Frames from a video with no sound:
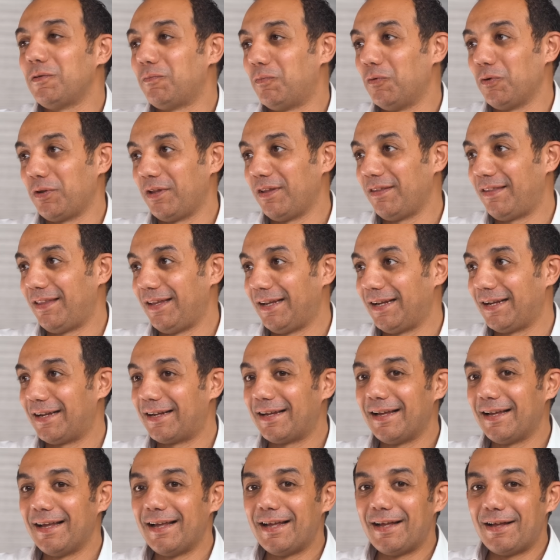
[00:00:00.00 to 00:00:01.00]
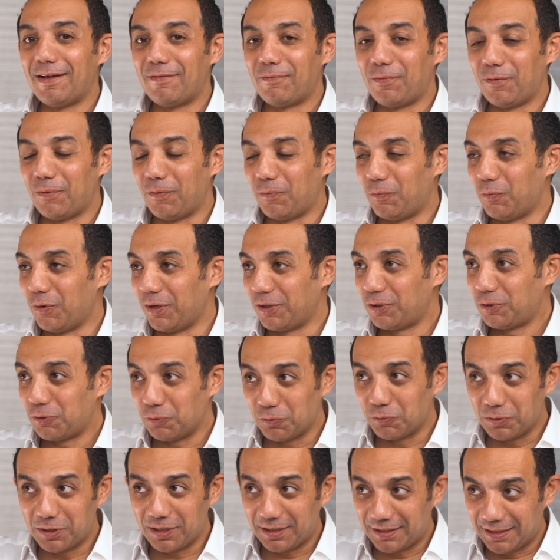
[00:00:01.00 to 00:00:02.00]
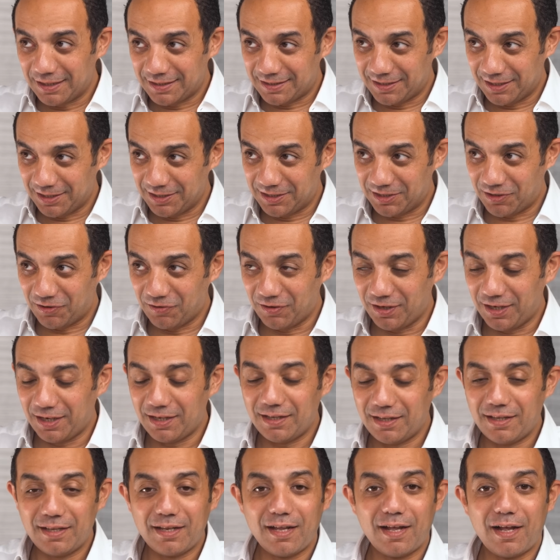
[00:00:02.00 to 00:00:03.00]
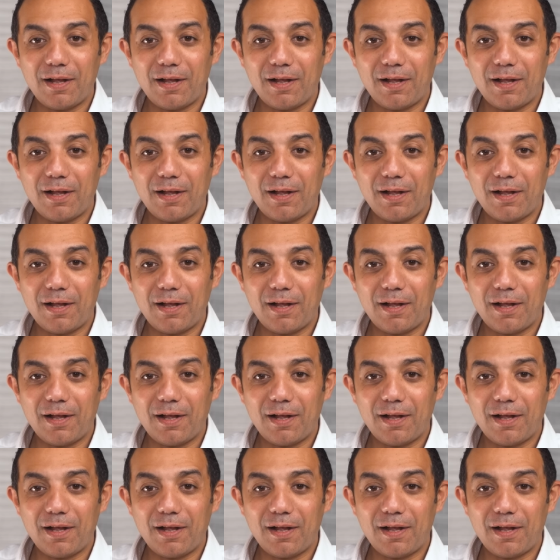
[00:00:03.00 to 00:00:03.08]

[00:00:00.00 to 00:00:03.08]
important thing when choosing the sunscreen,